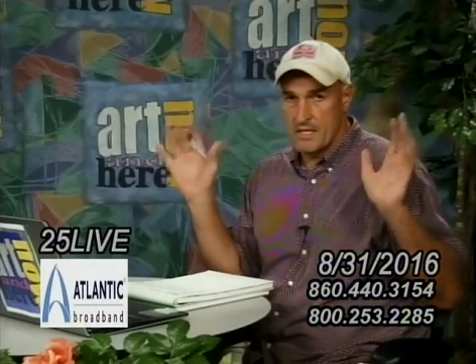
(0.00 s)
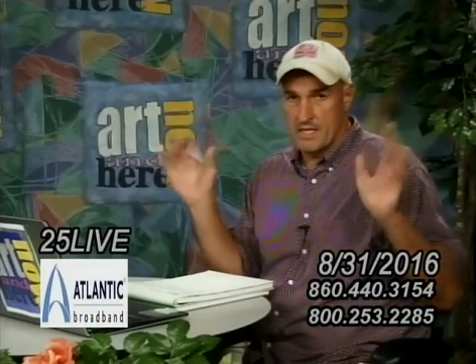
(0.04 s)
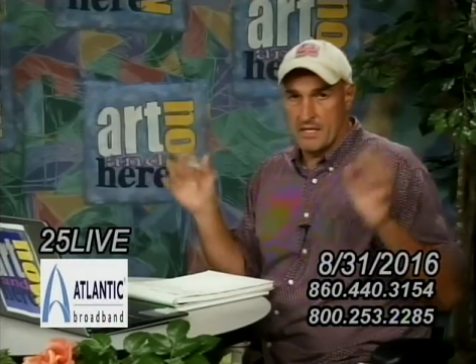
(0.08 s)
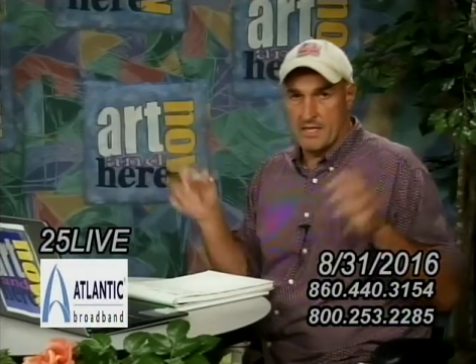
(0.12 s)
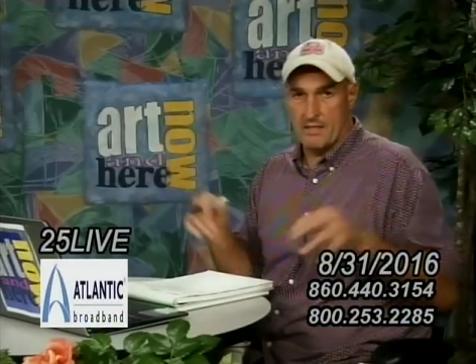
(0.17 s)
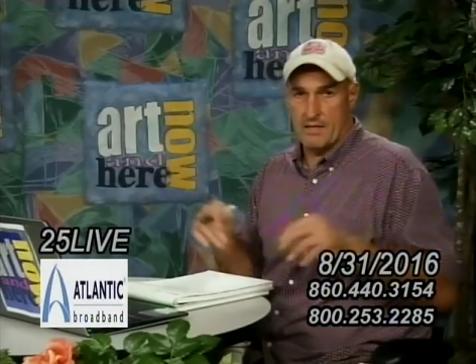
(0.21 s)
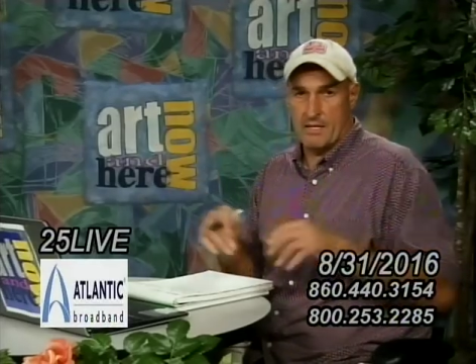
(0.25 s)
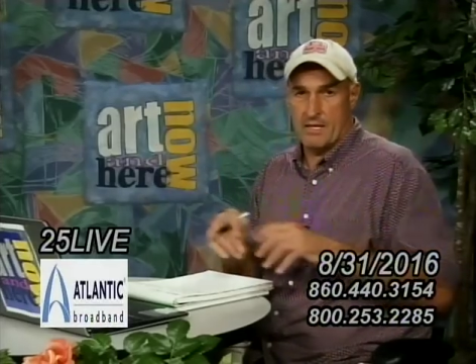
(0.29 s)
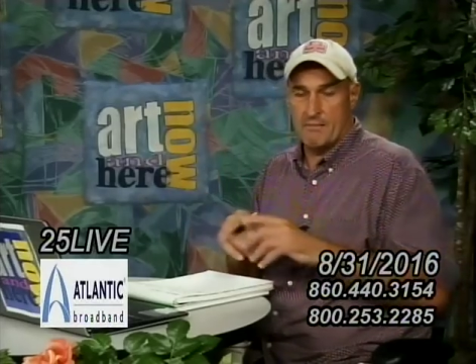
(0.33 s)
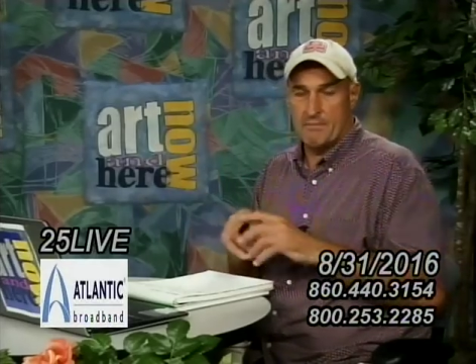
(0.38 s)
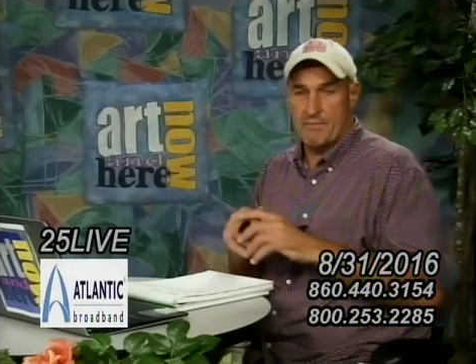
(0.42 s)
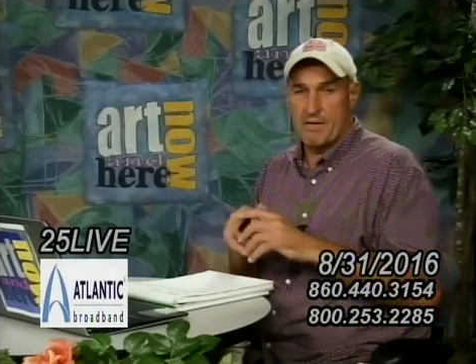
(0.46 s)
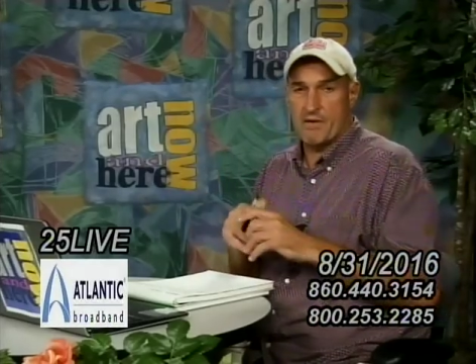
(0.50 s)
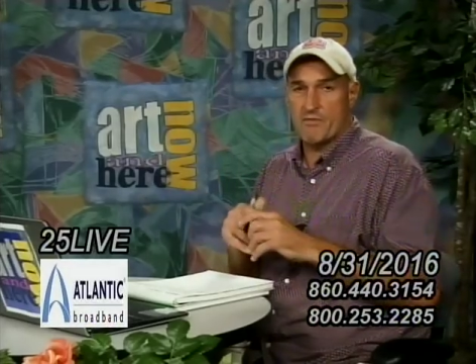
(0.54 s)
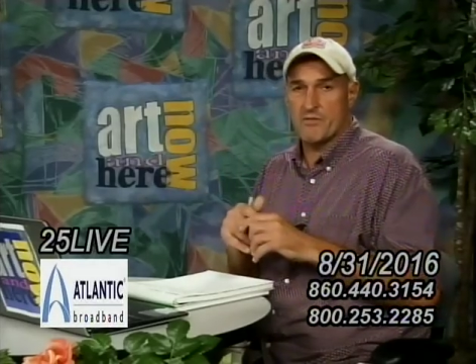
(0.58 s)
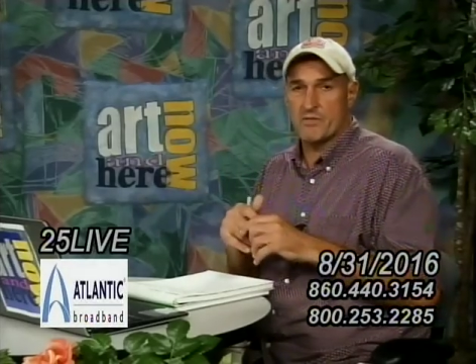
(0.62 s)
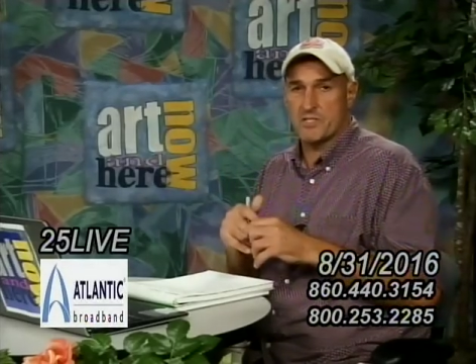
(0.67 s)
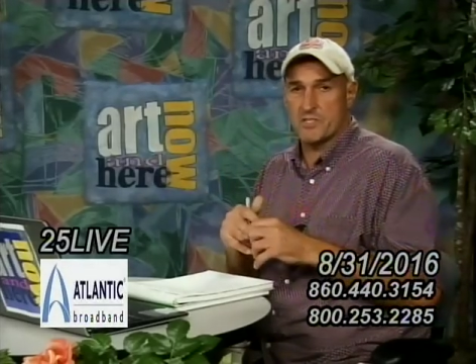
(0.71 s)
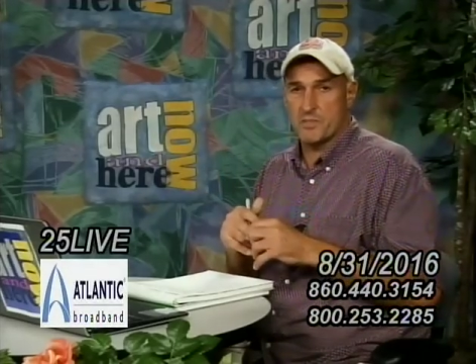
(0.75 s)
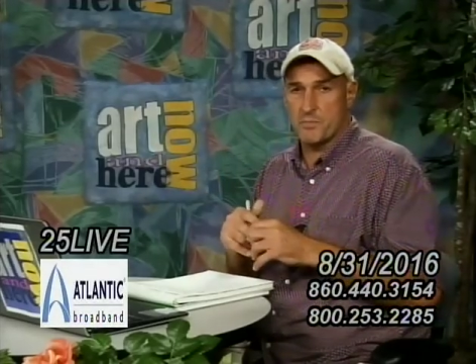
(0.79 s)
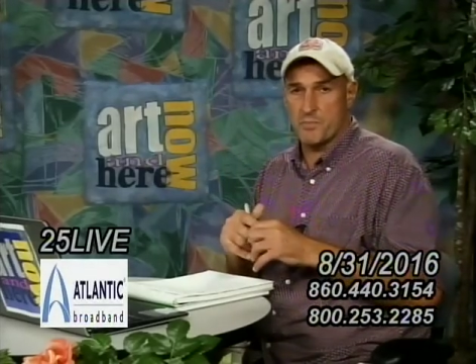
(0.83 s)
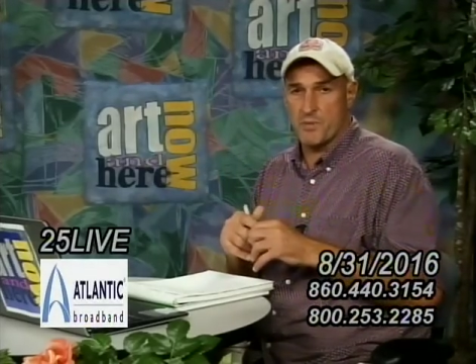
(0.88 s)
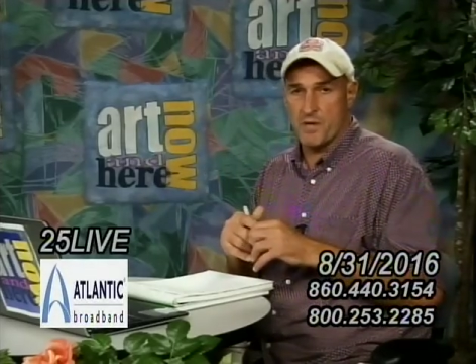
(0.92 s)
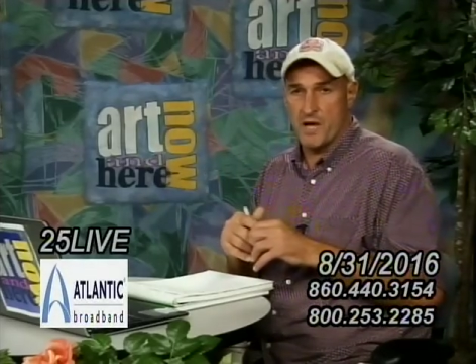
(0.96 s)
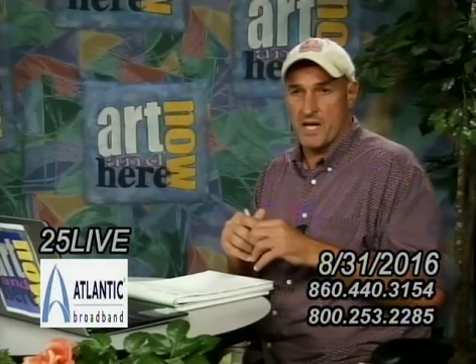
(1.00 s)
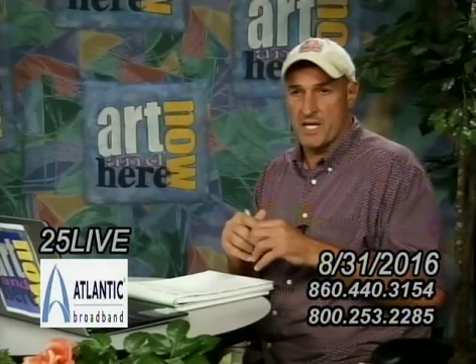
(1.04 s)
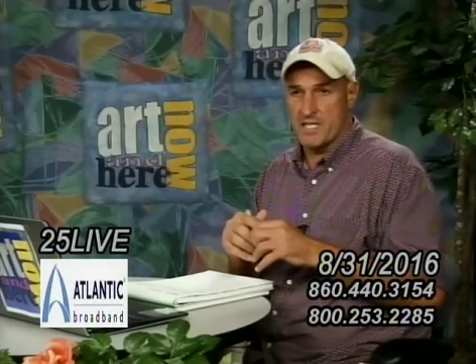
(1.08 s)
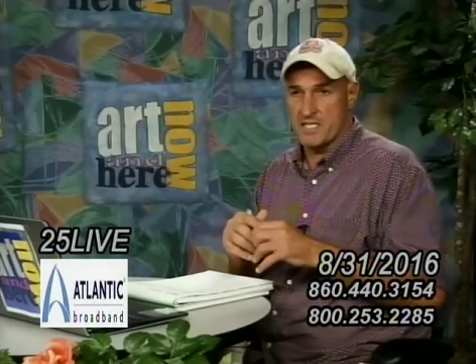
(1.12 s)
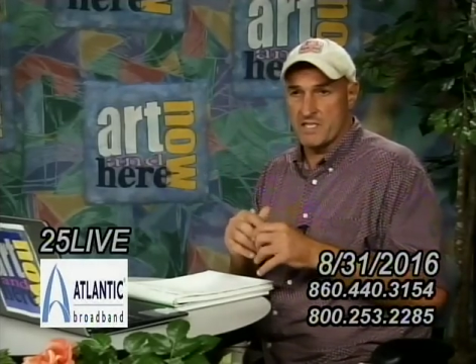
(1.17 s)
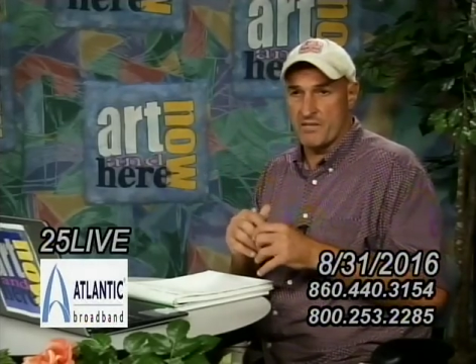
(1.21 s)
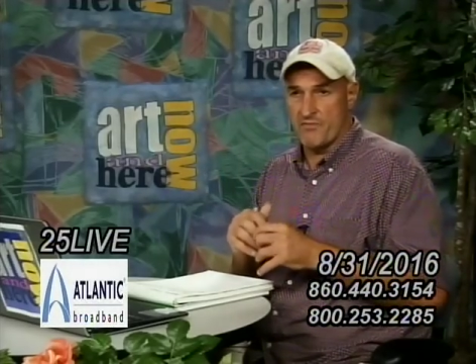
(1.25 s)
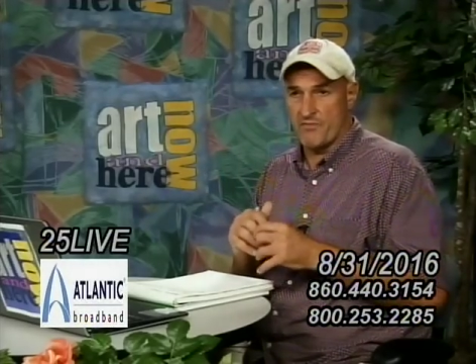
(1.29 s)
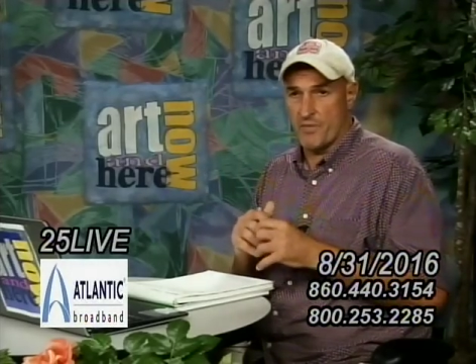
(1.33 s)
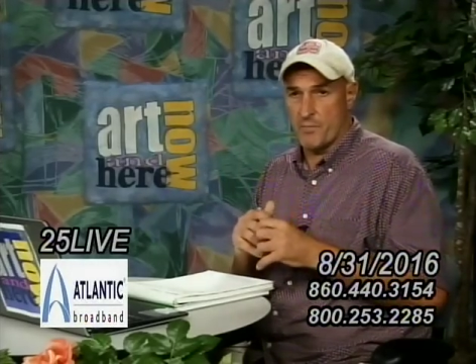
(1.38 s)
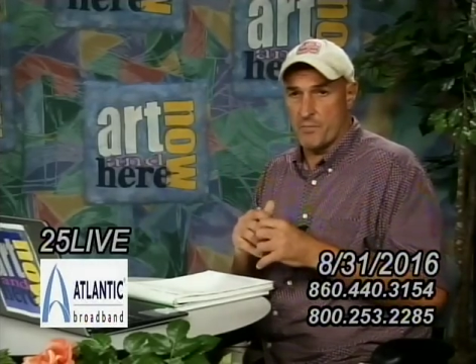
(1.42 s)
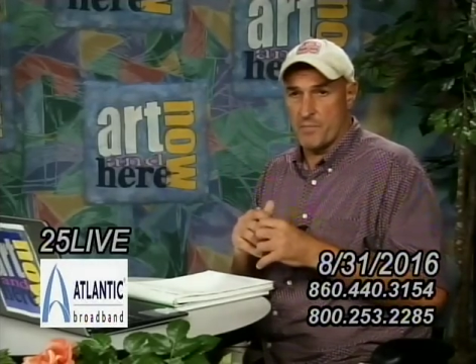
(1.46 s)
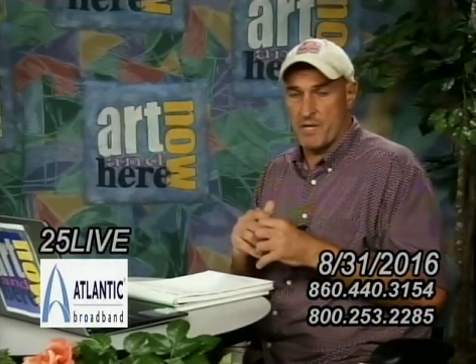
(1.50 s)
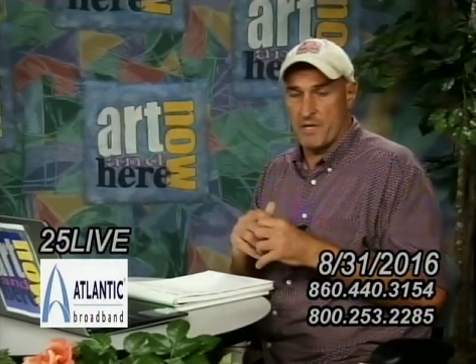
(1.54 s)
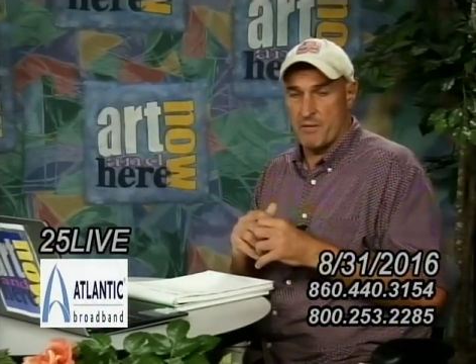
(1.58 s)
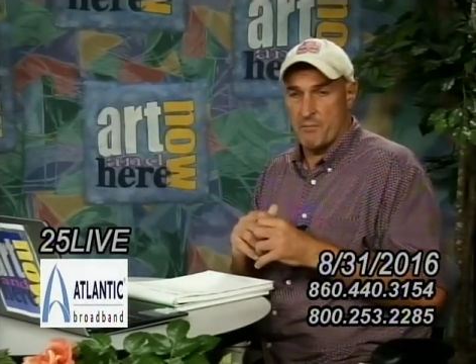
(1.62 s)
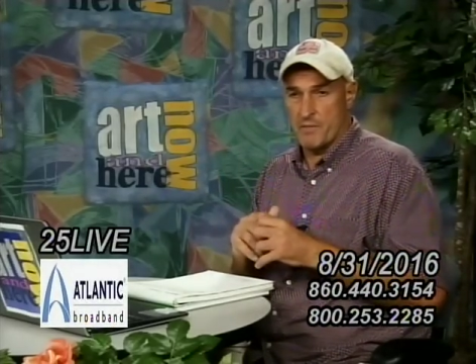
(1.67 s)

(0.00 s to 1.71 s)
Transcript: I, I'm never surprised if the